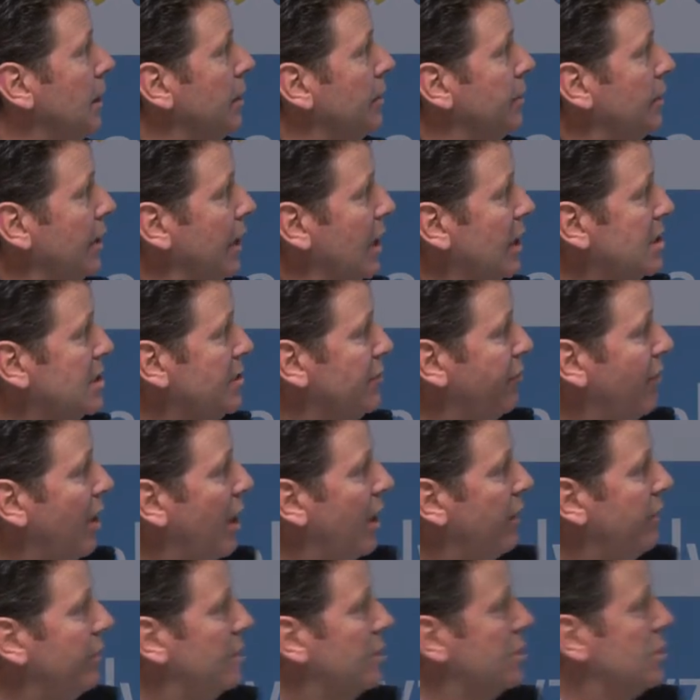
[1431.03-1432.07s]
The next
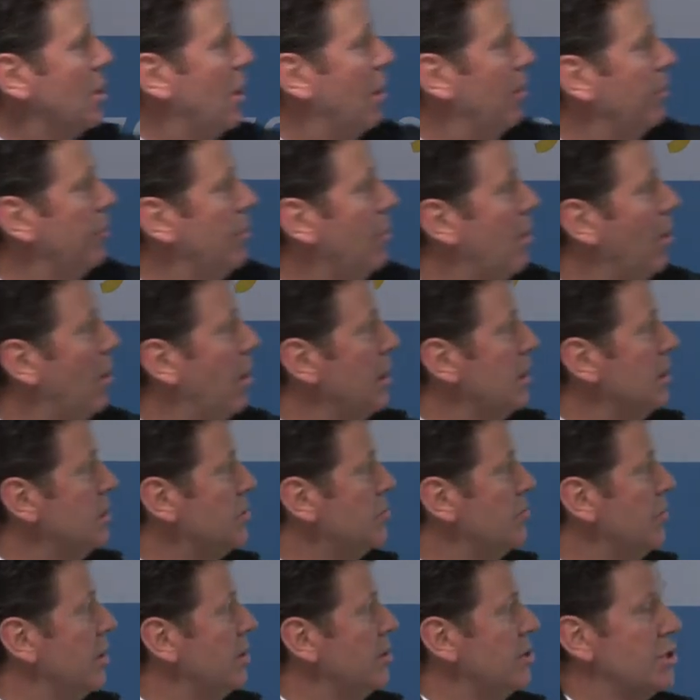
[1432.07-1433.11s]
flavour, top right, is
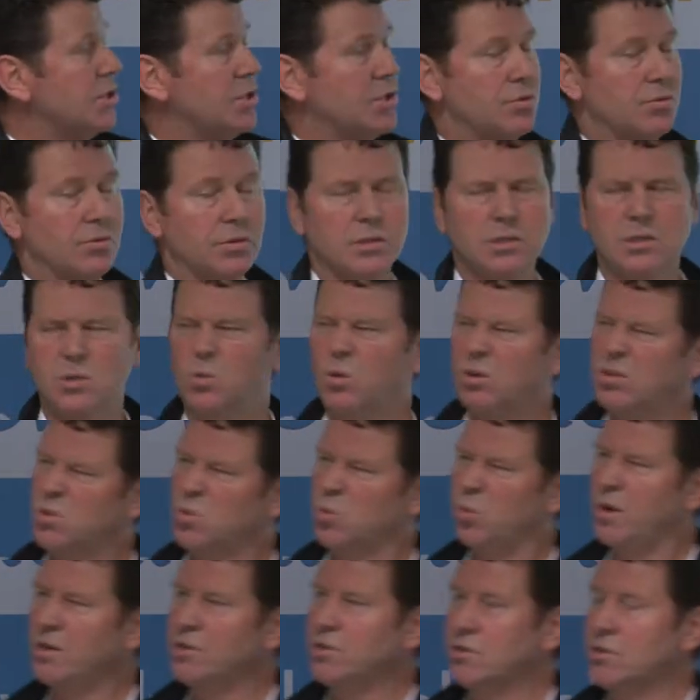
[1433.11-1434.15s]
registry. So what's
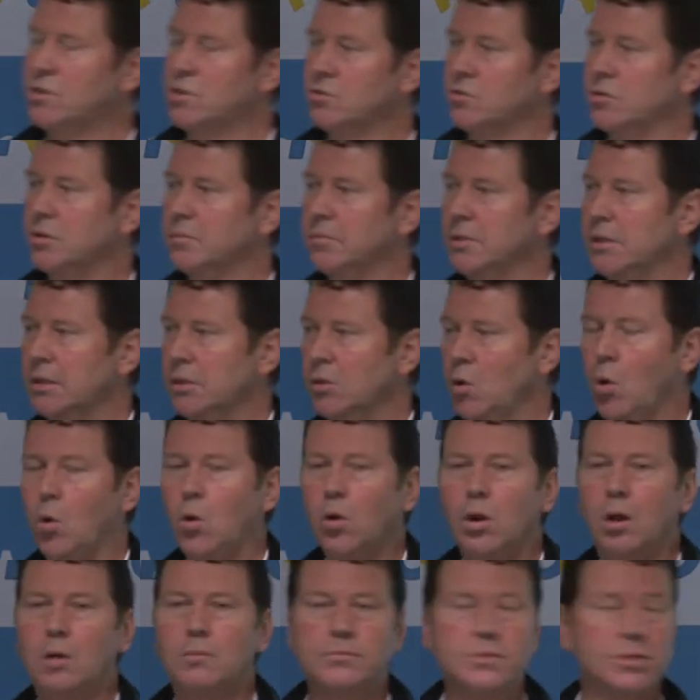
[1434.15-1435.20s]
registry mean?
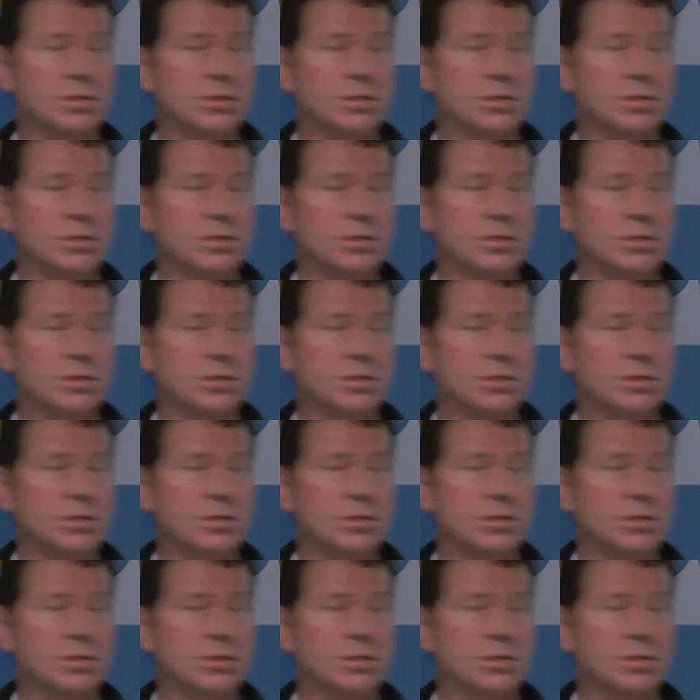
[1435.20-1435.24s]
All I'm